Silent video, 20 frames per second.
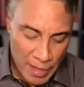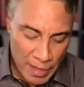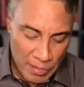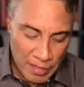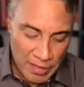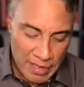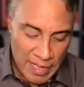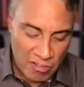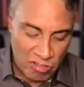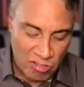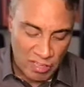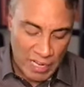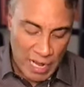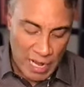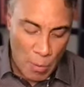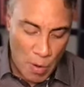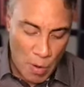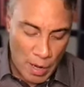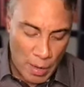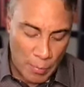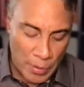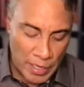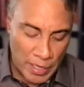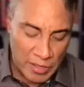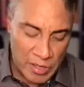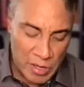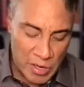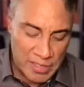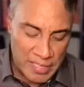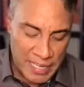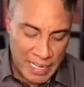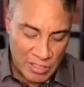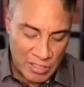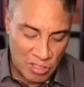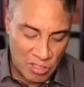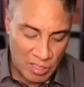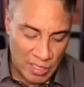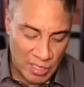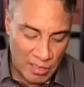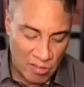The next thing I want to bring to your
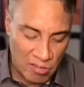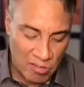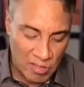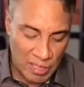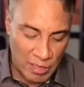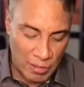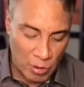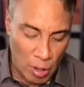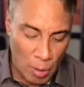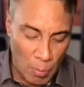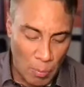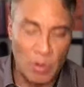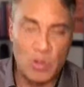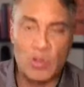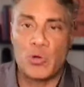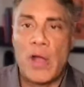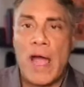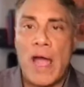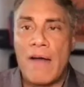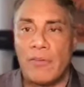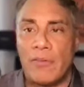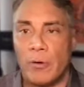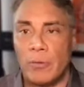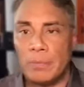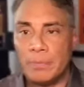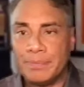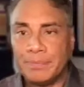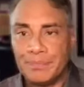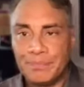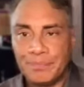attention is the global travel.